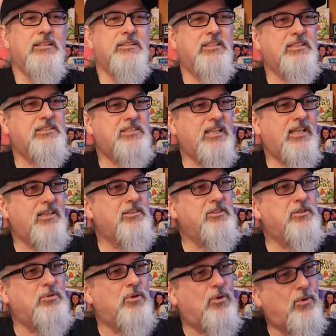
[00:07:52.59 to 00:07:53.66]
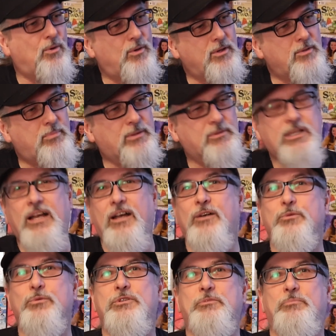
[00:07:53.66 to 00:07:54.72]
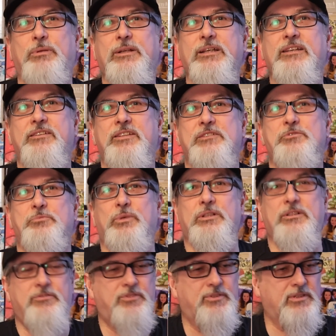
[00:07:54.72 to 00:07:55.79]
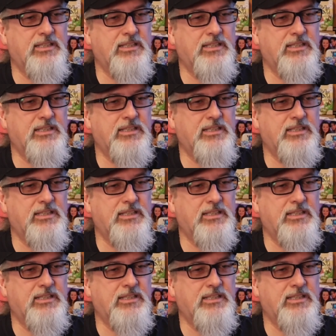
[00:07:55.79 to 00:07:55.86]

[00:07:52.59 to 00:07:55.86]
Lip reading: that tell you all about how to play this wonderful